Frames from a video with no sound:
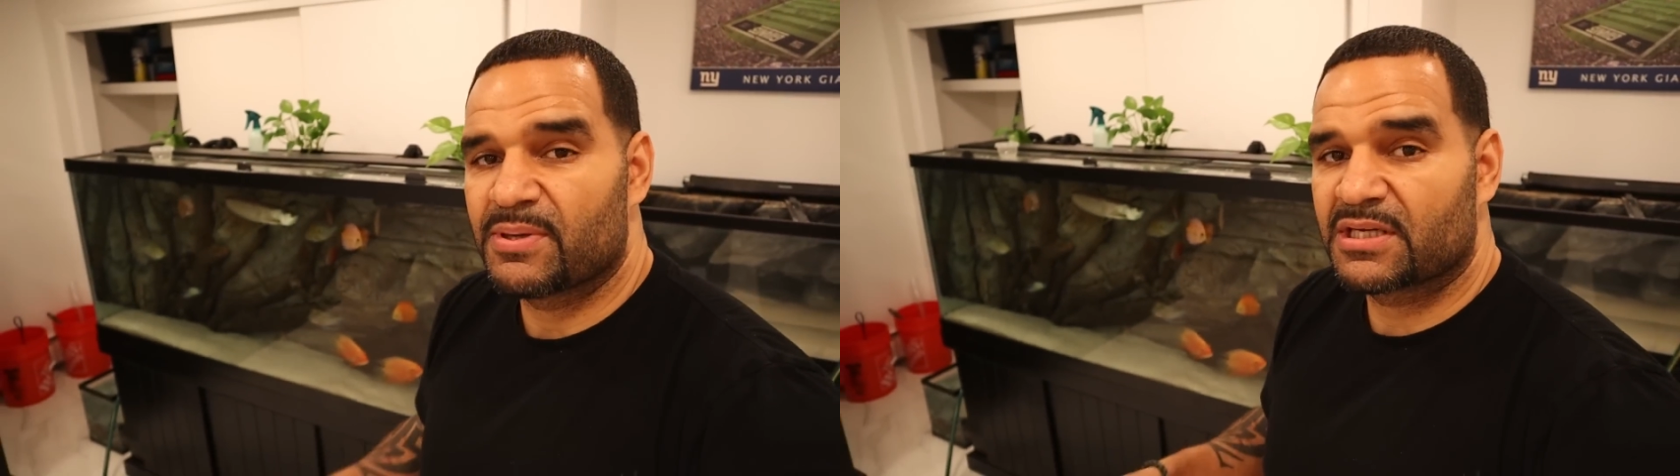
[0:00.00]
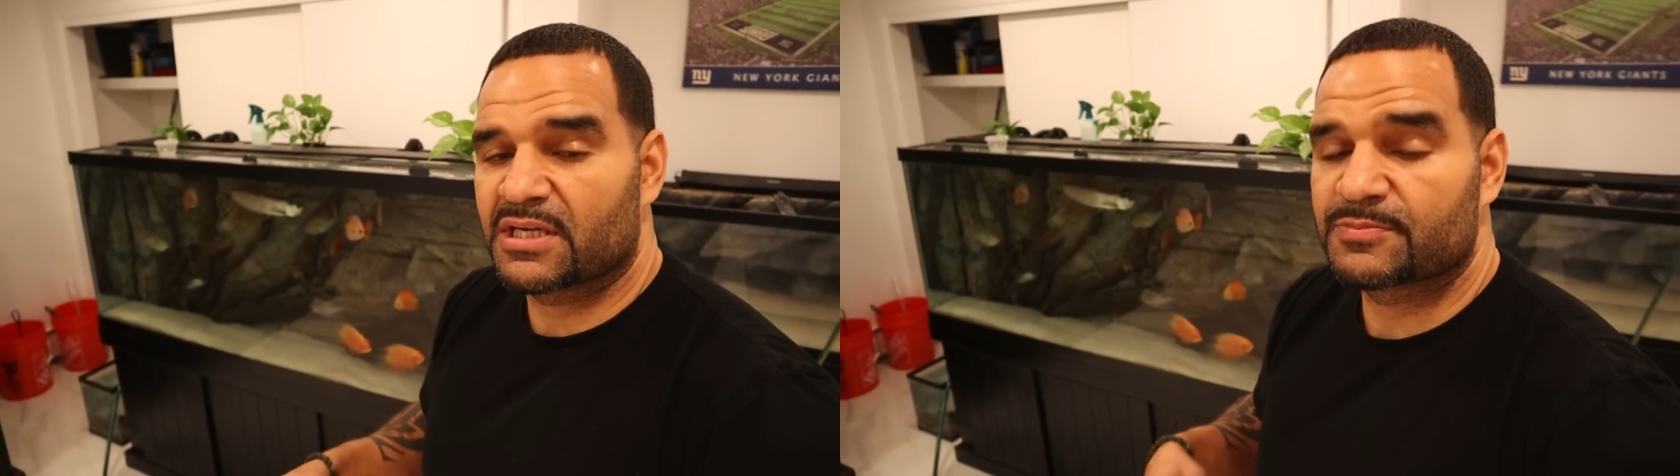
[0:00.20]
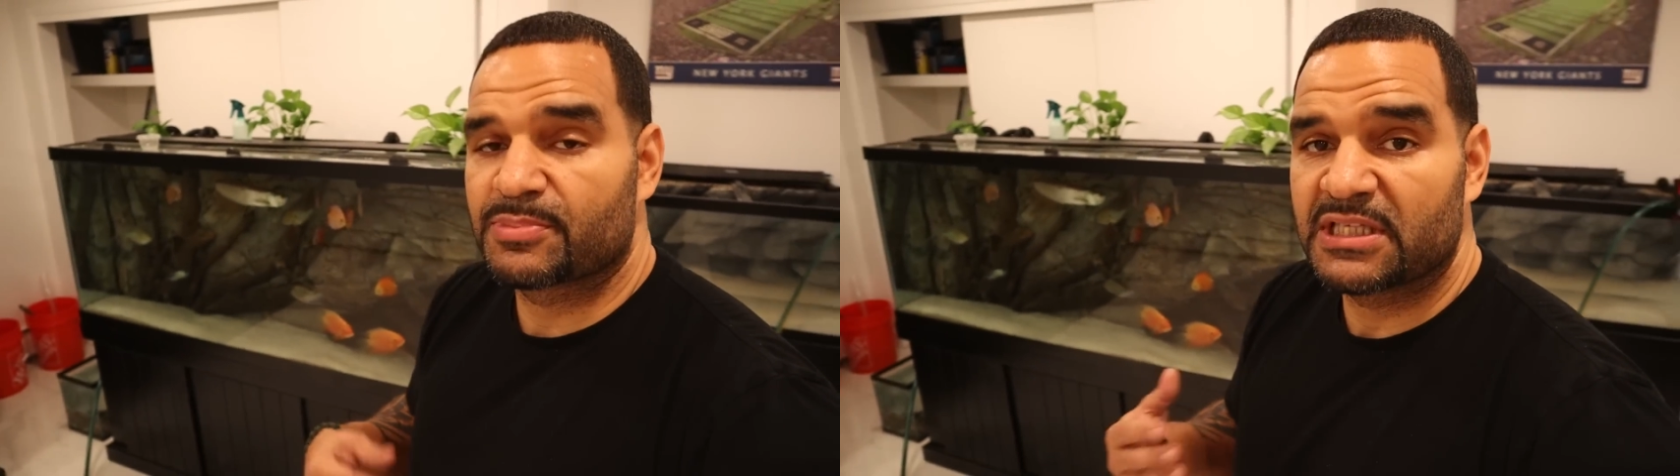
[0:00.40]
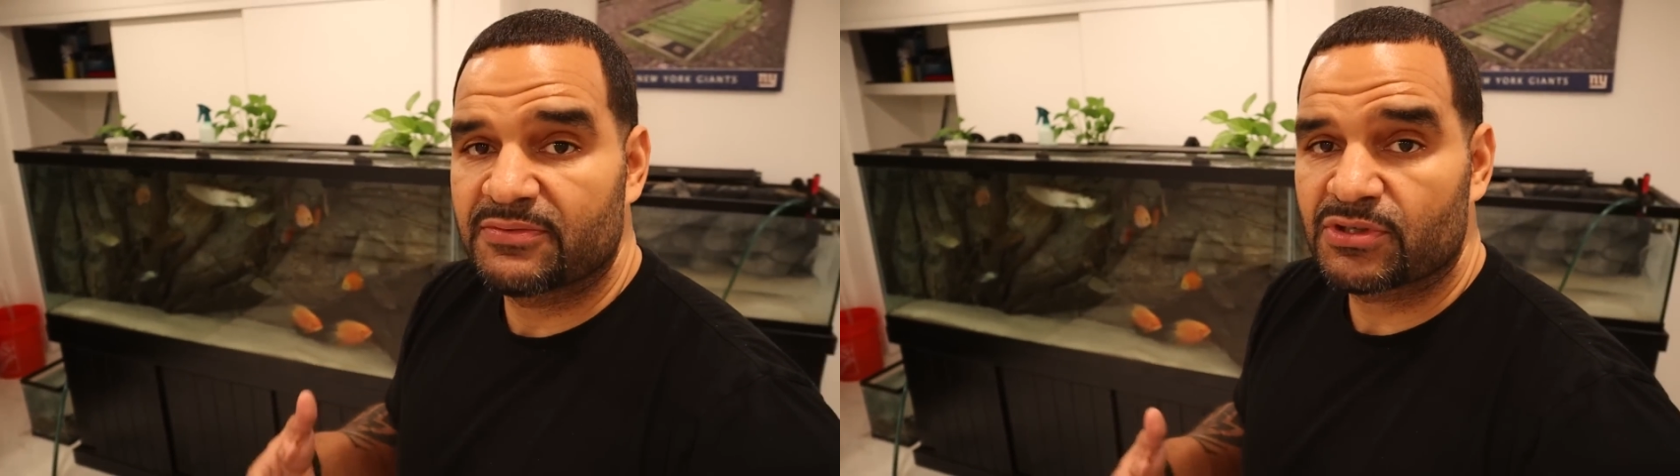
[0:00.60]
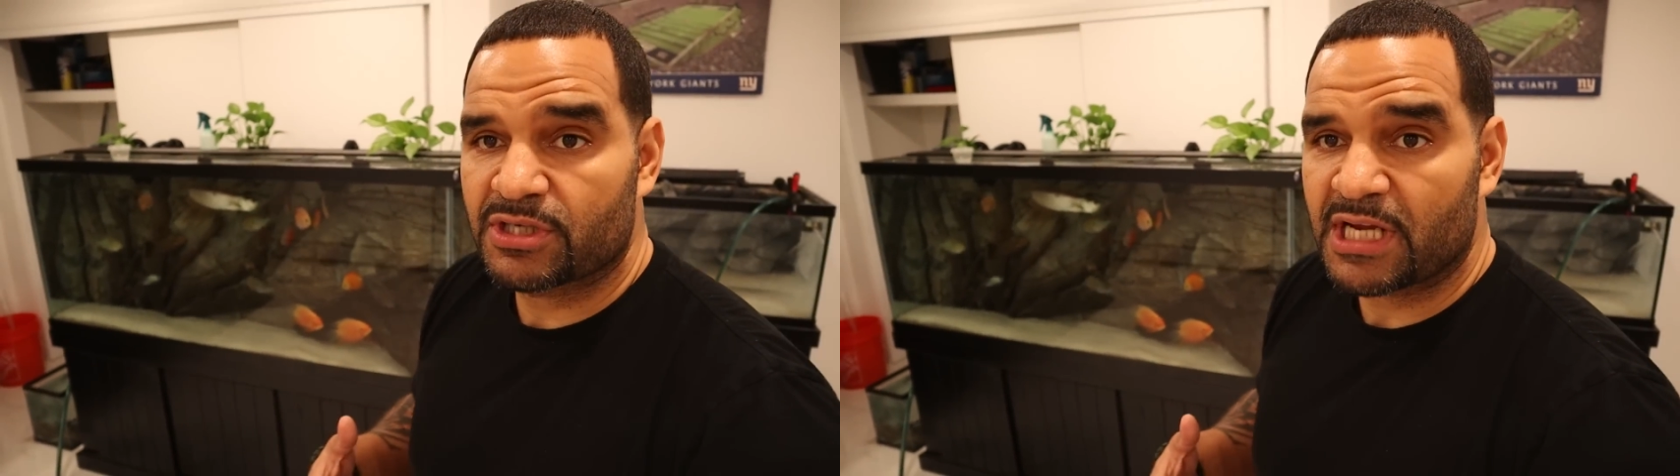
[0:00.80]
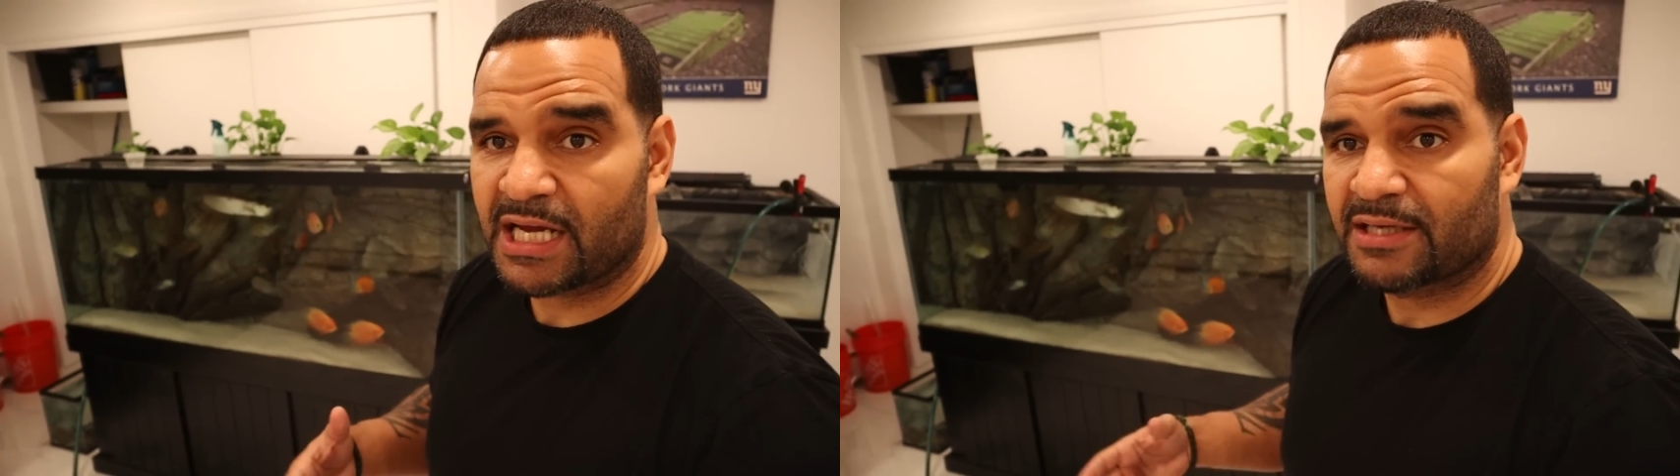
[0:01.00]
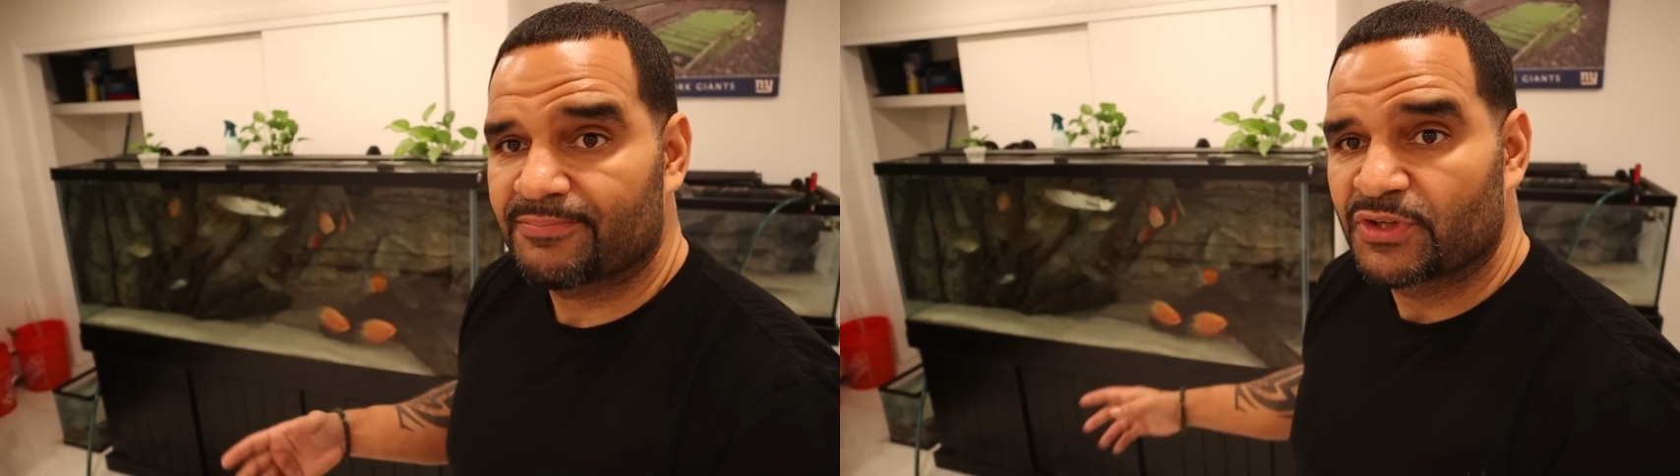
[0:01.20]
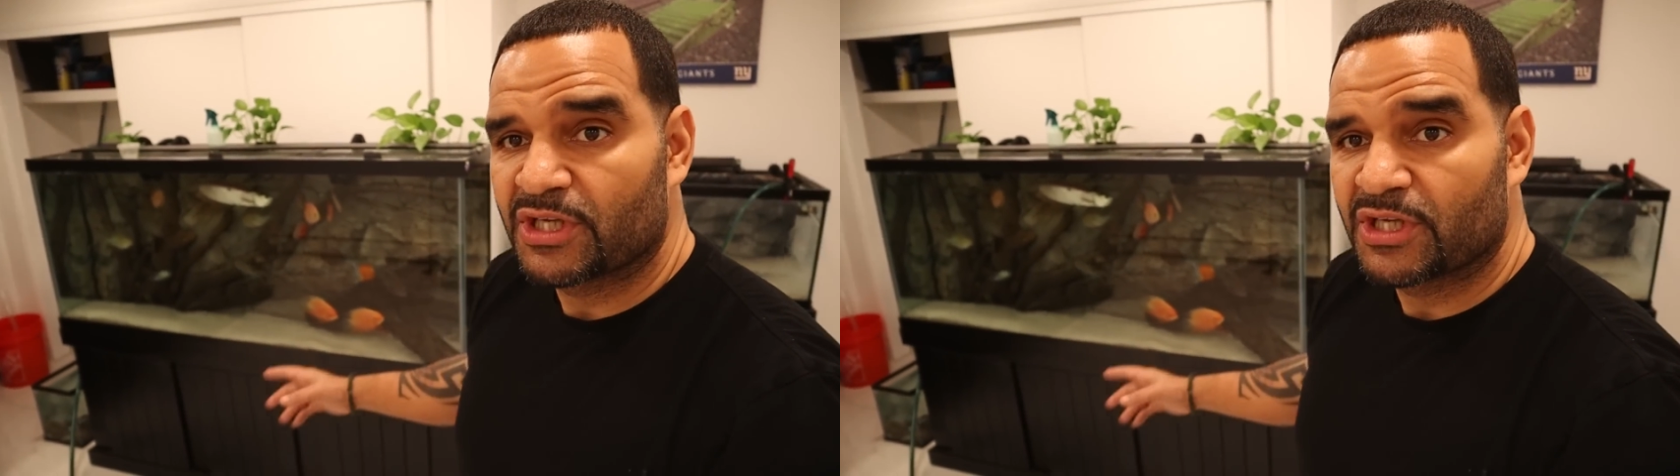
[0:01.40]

because, believe it or not,